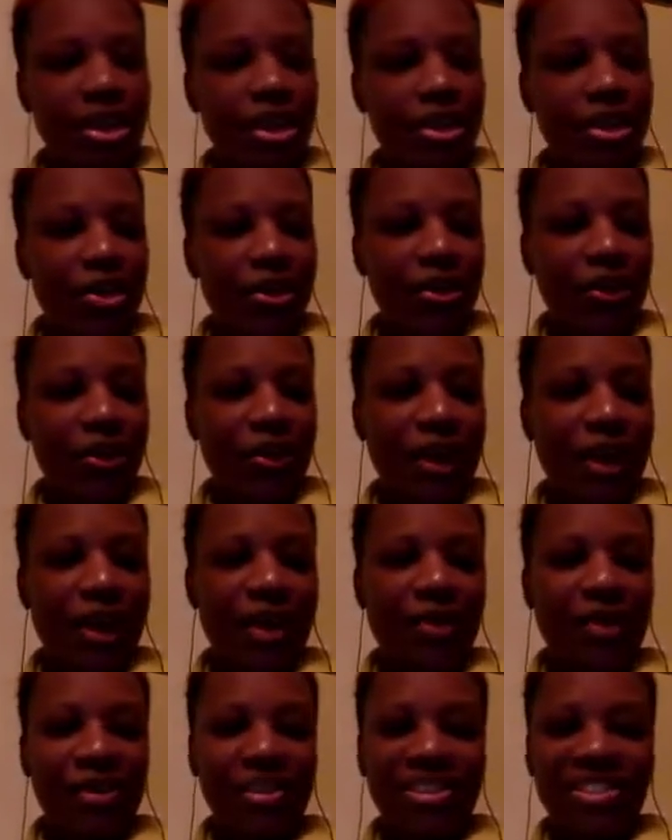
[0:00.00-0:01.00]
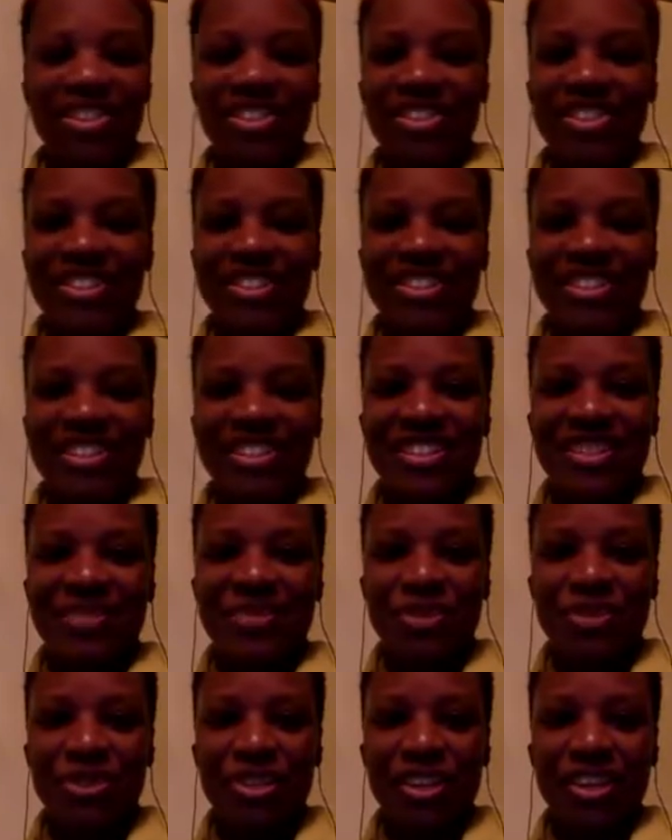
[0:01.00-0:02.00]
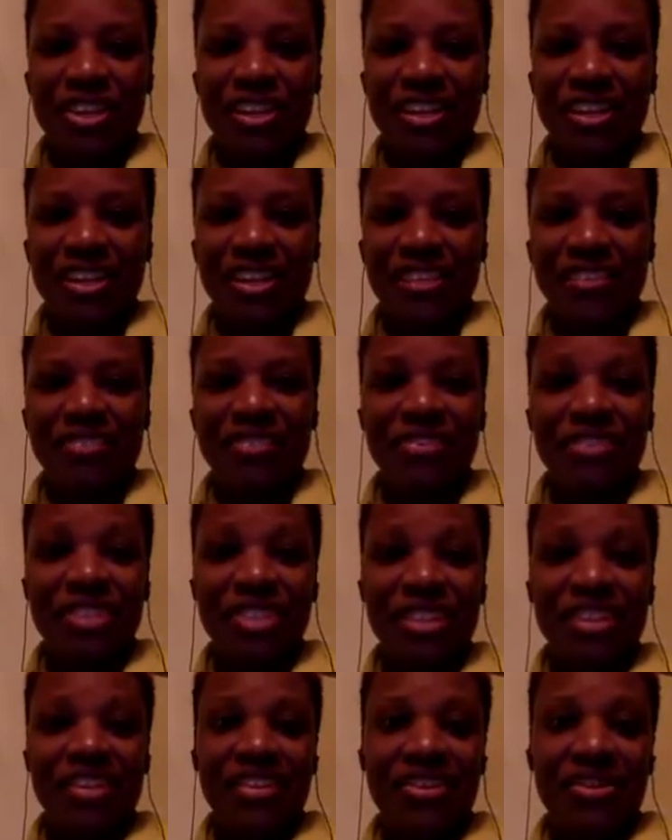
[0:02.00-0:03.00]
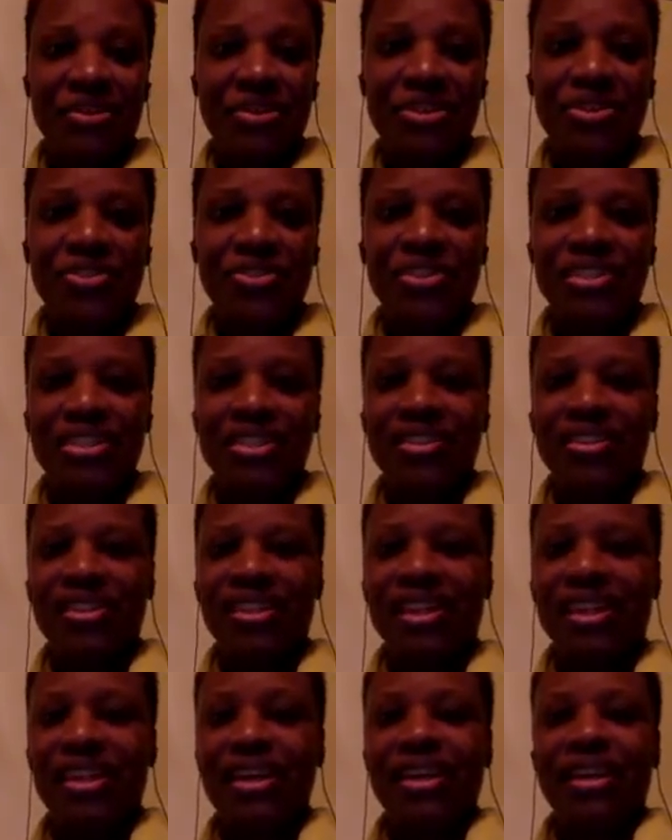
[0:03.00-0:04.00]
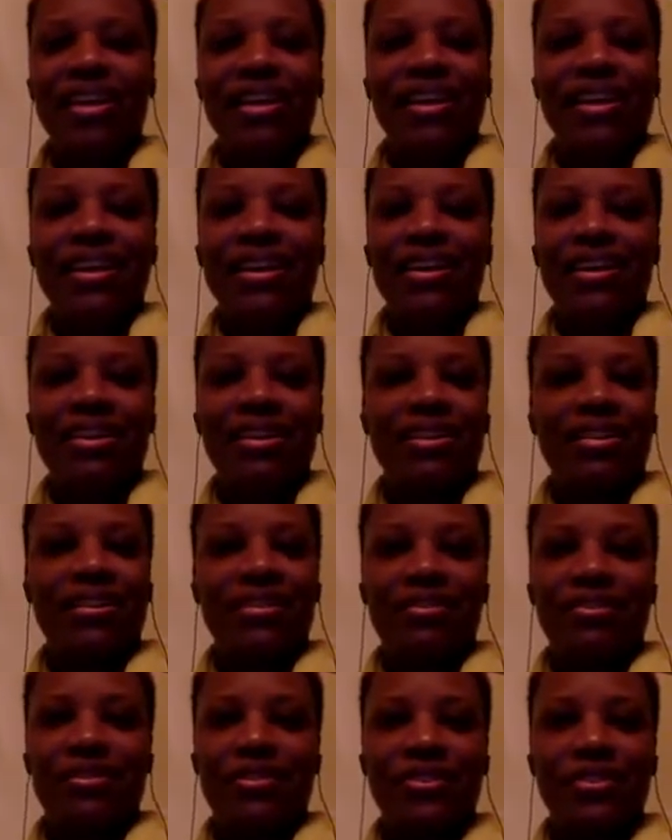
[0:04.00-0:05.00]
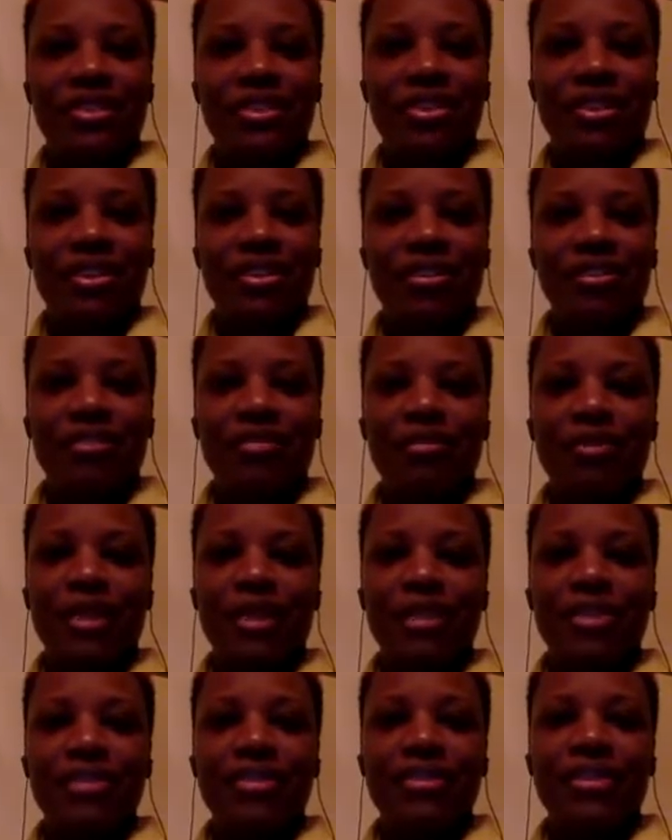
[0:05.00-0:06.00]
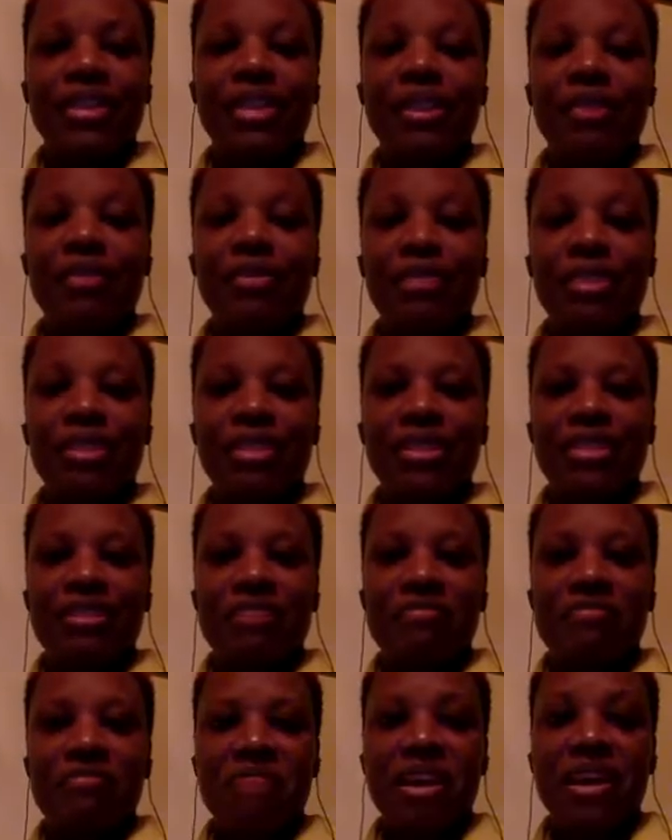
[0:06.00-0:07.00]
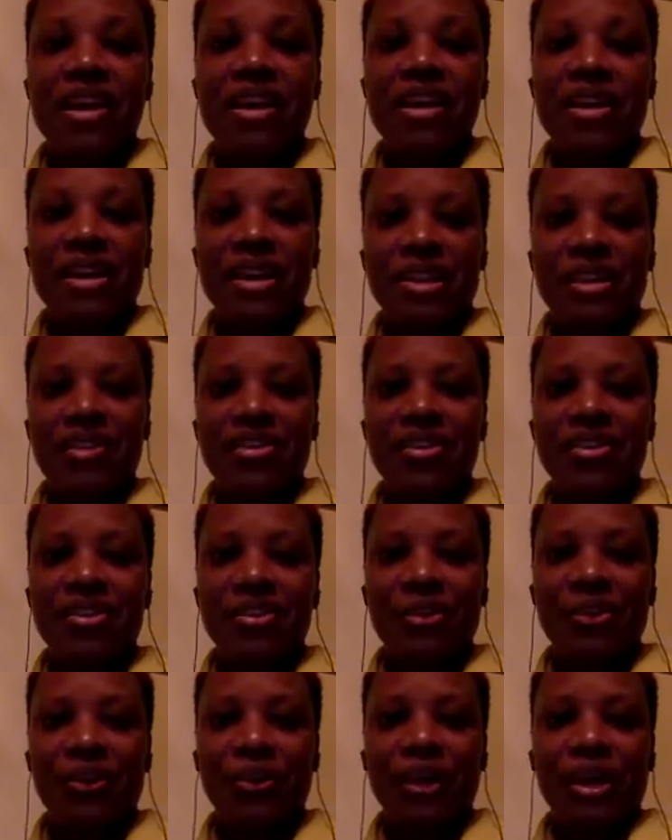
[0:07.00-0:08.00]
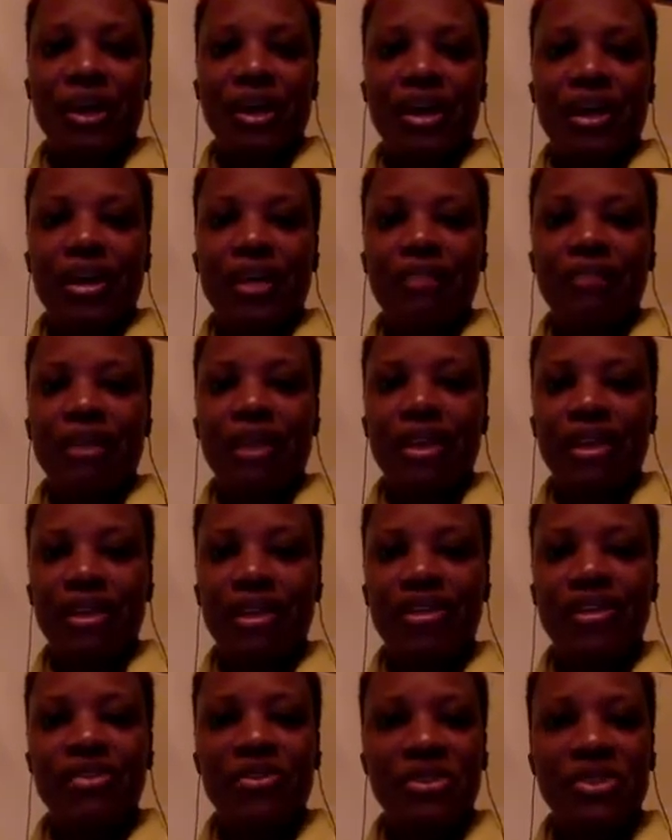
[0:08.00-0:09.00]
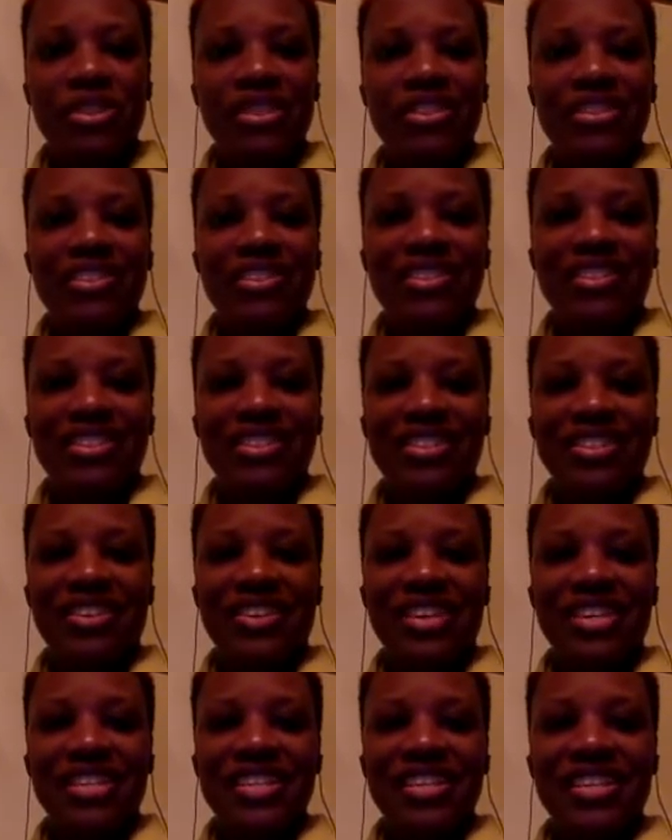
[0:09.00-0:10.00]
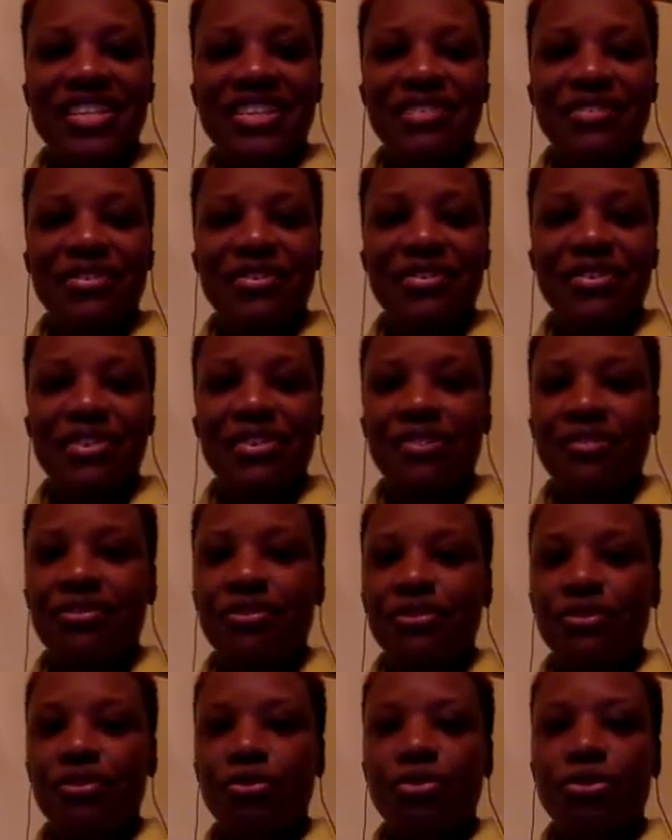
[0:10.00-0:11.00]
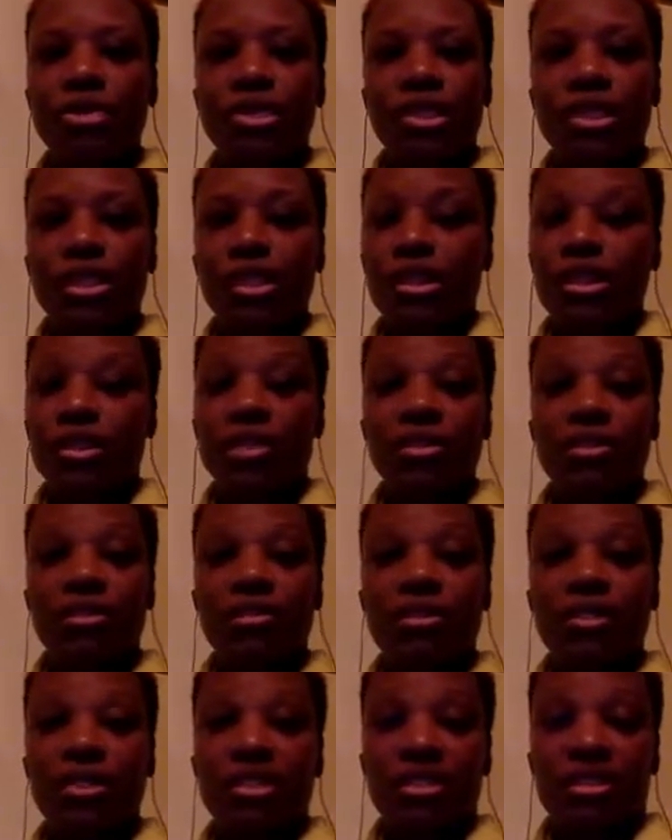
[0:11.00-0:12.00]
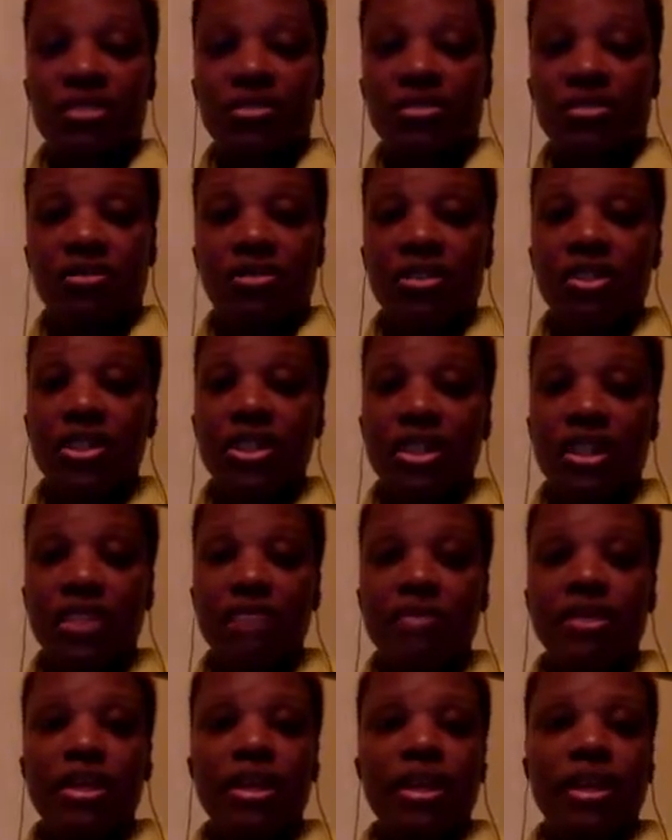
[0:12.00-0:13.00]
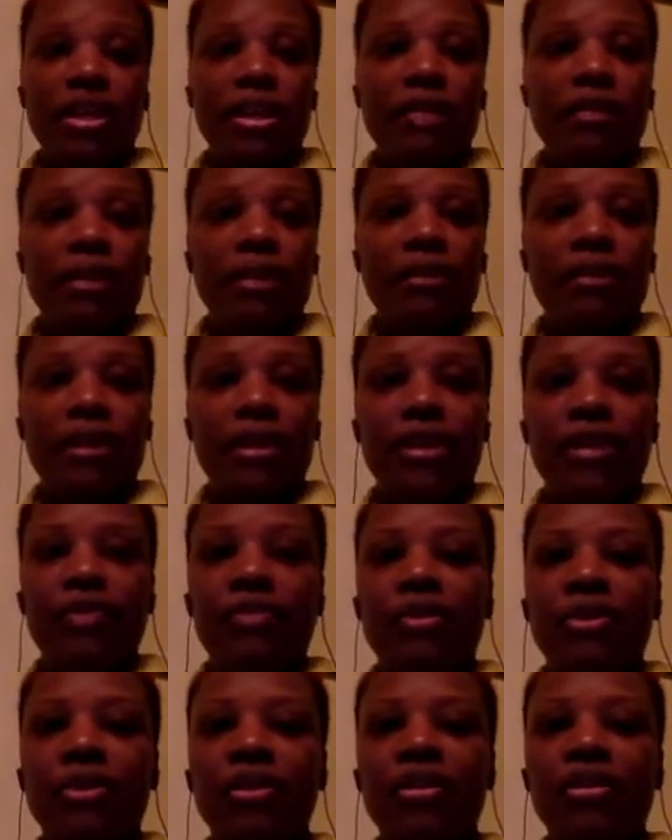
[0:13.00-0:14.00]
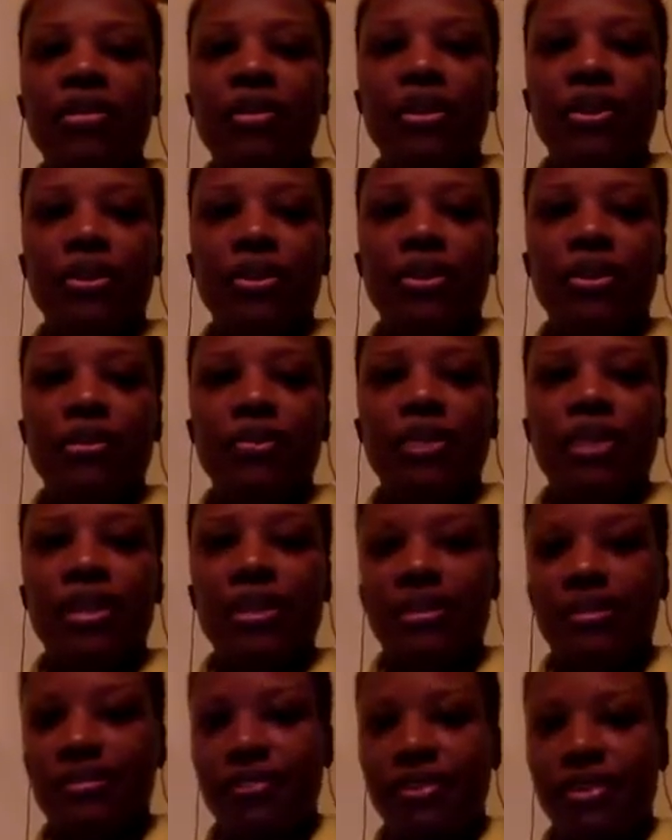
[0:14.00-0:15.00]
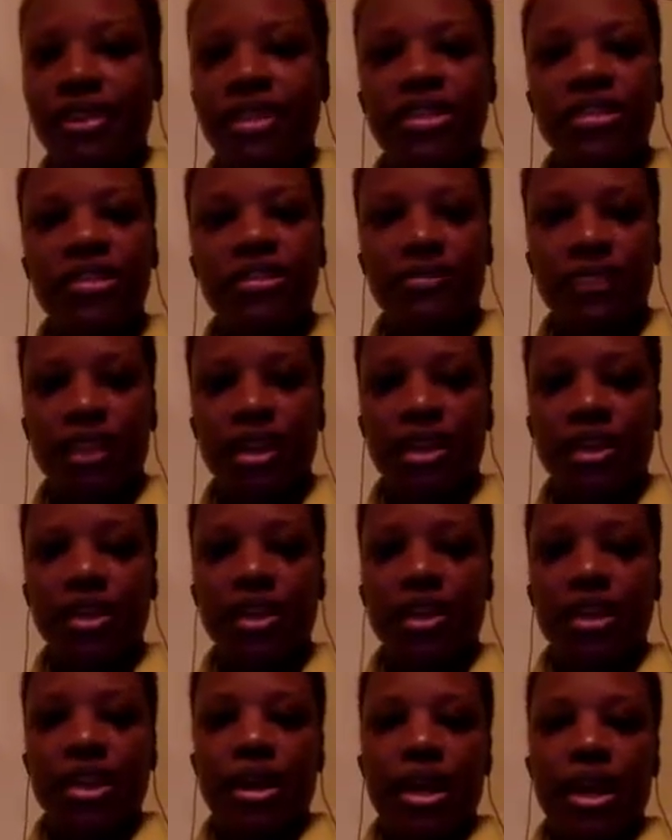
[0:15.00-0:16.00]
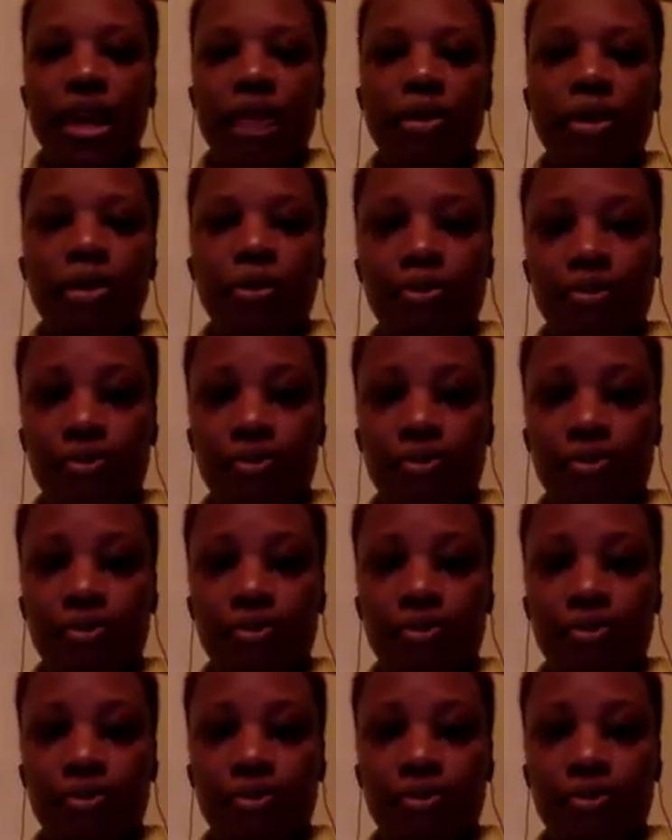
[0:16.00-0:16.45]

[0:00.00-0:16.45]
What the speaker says: No, I went to church this morning and of course I kind of went on a Sunday and I first started off by celebrating my hero, and my hero is Jesus Christ first and foremost. He's the greatest hero of all time in my mind, and whether or not you're a believer, that's fine. I'm not